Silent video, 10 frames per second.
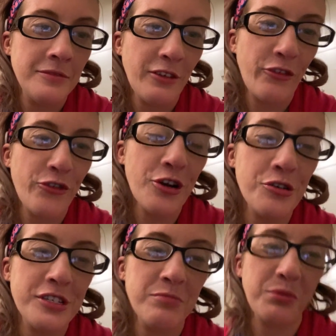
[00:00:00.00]

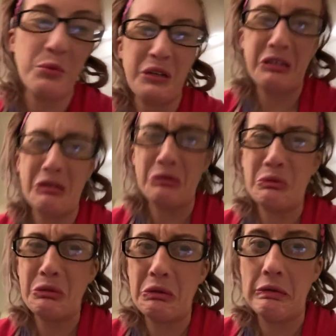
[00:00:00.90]
frozen
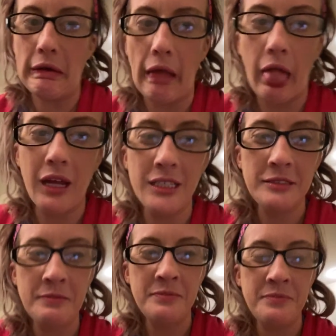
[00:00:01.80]
burritos. Ugh.
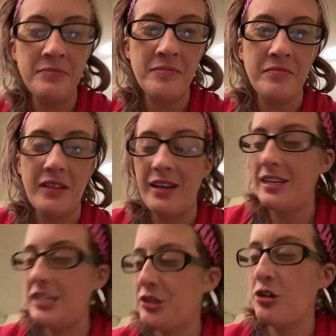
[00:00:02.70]
I
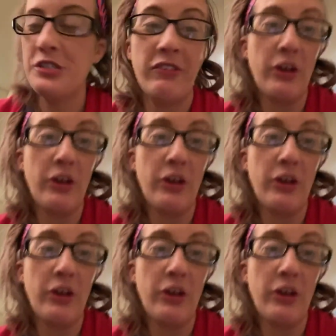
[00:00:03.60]
eat those if